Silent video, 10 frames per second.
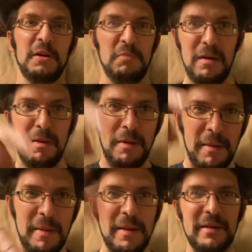bah, bah, bah, bah,
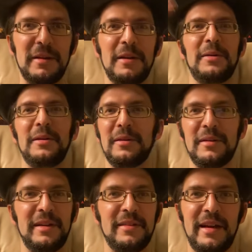bah,
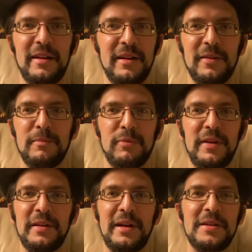and take,
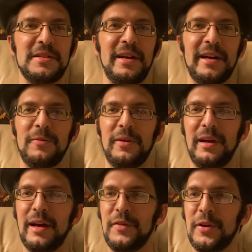breathing down his neck and what
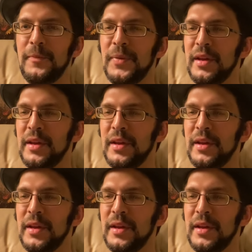have you.